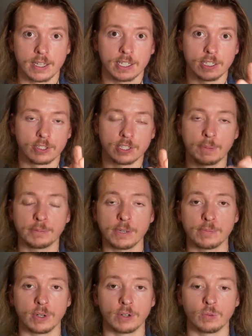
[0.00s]
Because some
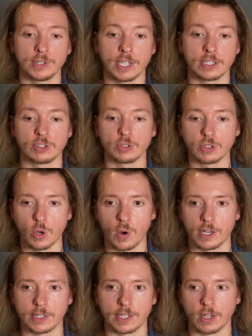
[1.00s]
people, when they do go
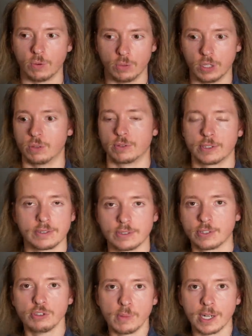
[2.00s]
on it, they go, Whoa, this
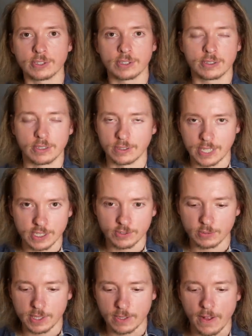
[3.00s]
is too much. This is intense
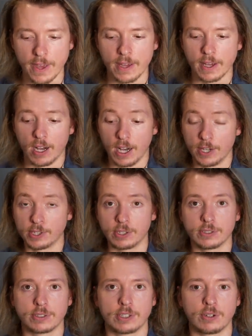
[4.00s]
for me.
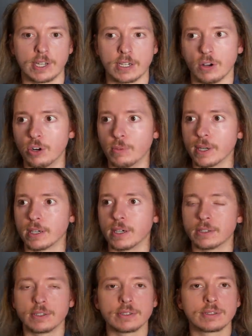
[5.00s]
Others, they're like, Oh my
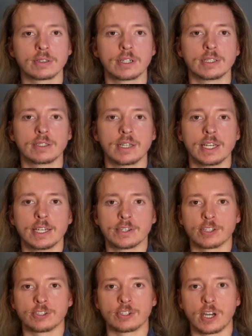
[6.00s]
God, all of a sudden,
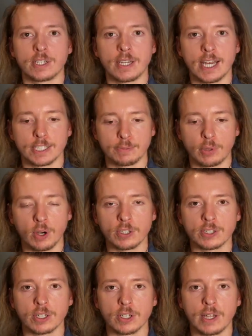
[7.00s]
the sun has
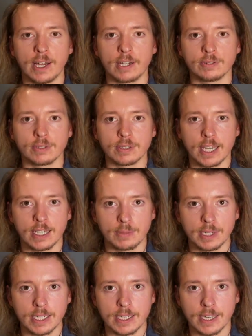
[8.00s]
parted the clouds and
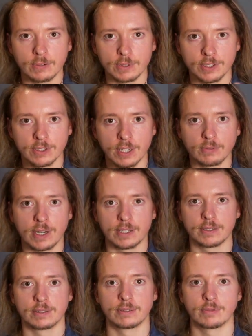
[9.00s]
I'm getting hit with sun
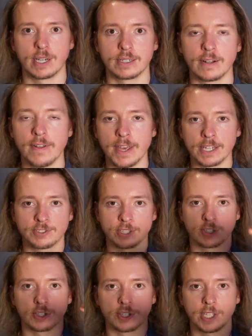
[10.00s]
rays, right? It
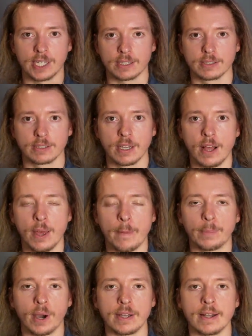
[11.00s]
just clicks.
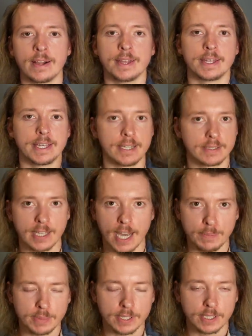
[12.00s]
But is
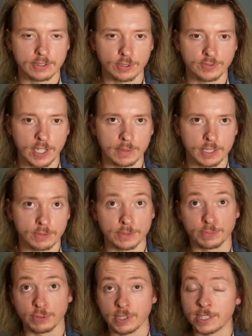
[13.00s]
that because your family was
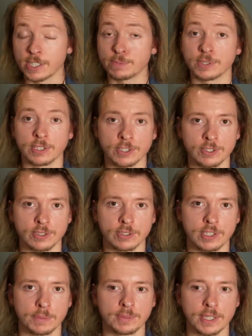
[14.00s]
predispositioned to
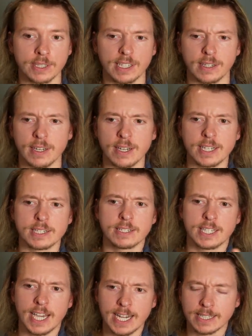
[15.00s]
something that
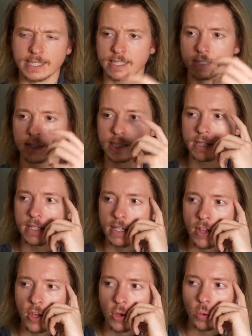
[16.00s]
technically
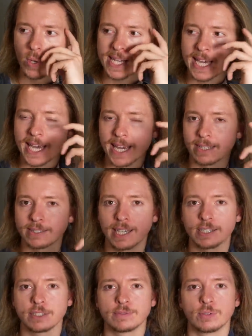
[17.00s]
we can't
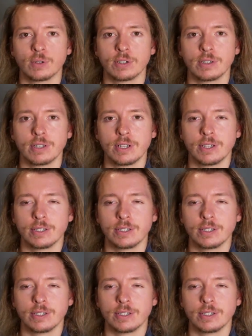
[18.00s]
test for?